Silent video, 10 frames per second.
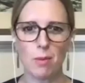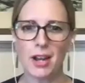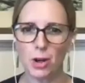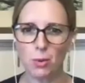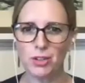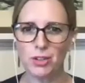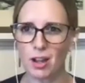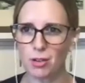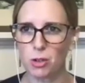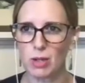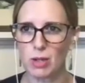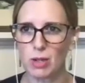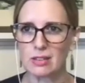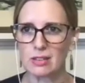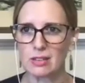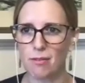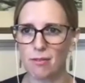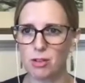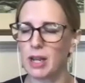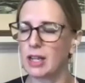know we just have a few minutes left,
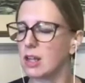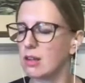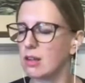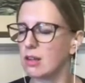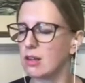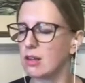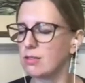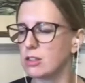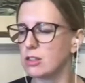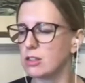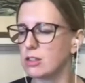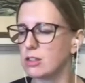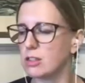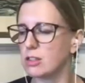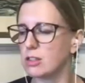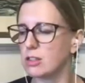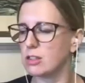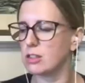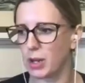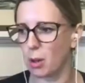but I'd love to talk a little bit
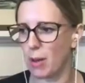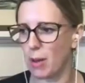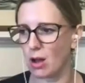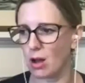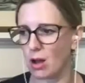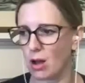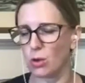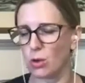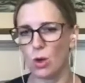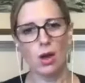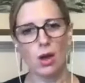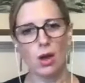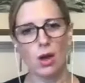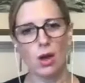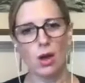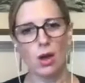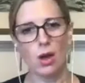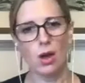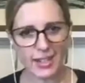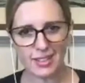about what it is
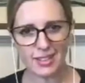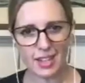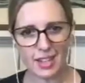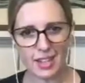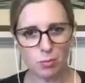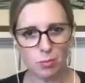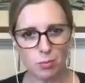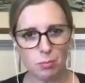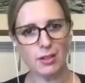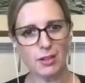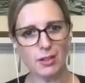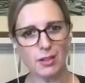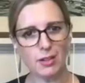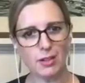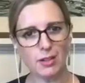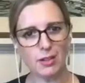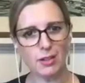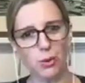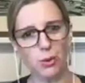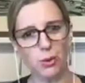that parents ask you when
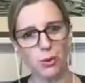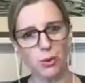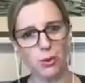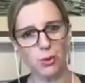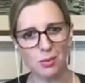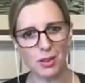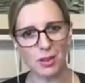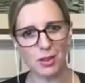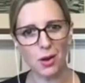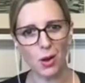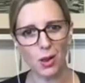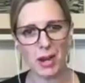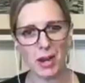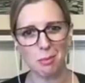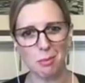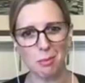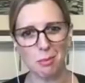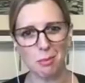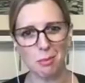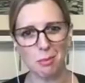they call up and ask about
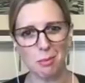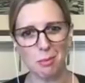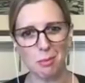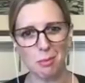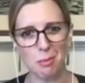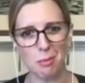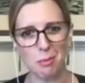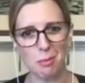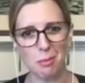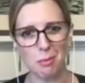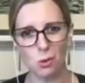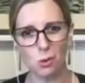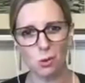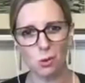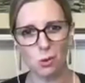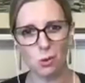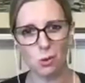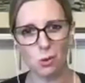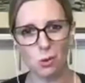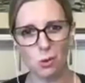Putney. What are those questions that
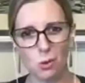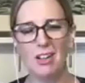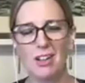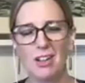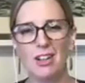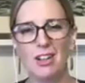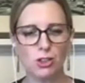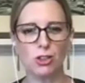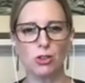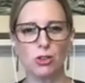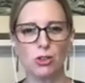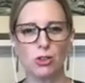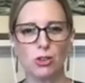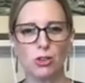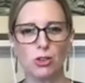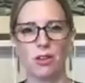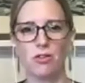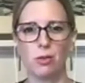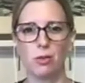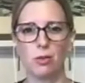you wish could just sort of be
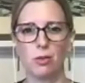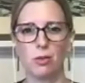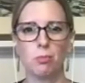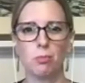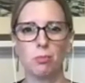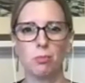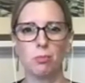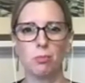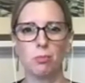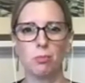pinned at the top of the web